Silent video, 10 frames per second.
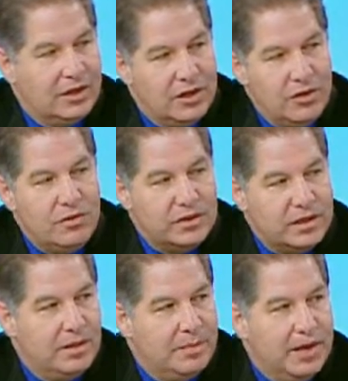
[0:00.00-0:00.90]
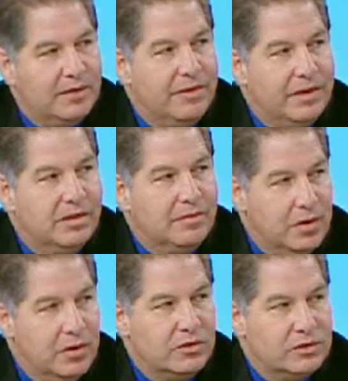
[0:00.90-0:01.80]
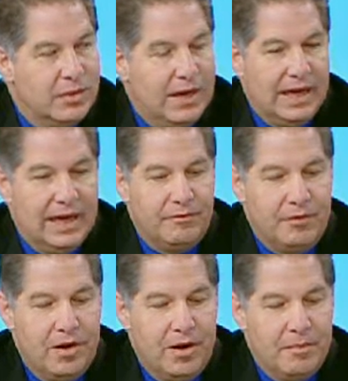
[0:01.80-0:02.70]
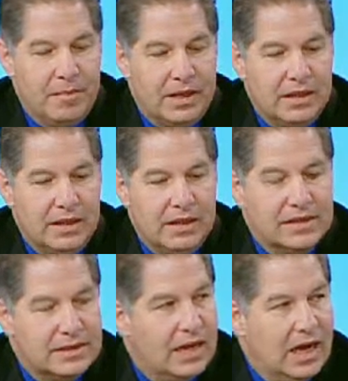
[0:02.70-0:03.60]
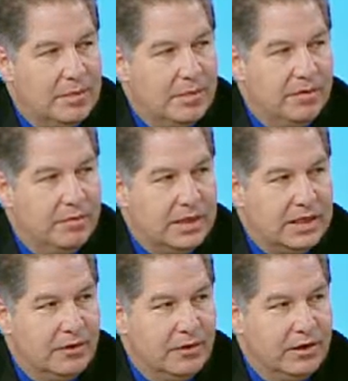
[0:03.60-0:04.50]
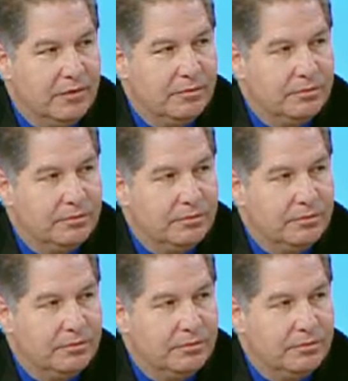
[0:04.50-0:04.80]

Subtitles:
Who's going to benefit the most, Brad, from this type of material?